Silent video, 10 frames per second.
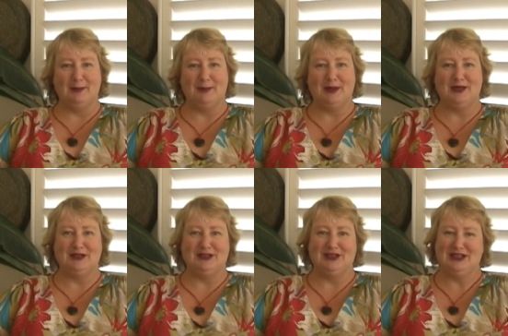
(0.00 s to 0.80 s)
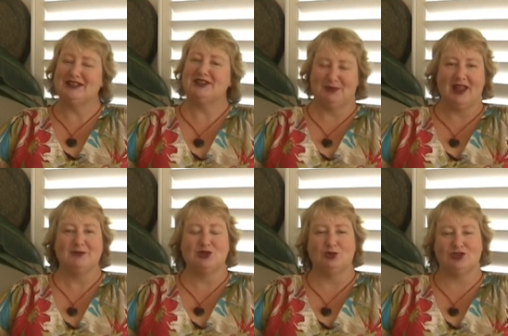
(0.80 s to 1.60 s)
he does
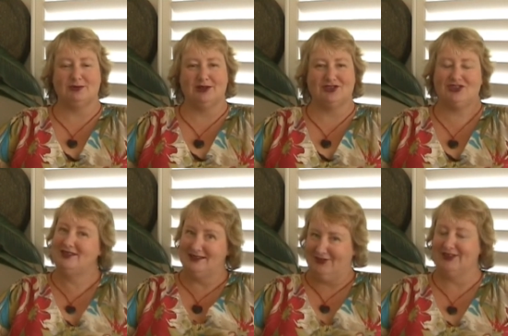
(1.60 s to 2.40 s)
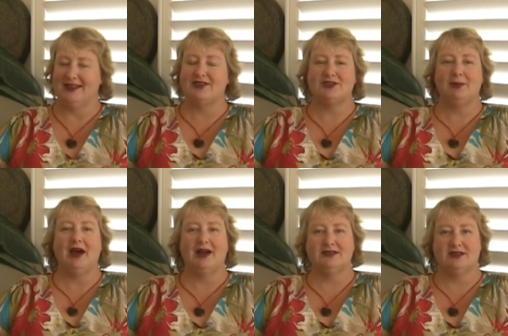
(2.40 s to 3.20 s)
become tortured because she definitely gives him
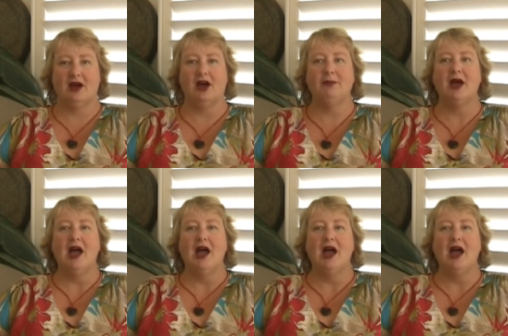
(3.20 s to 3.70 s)
a hard time.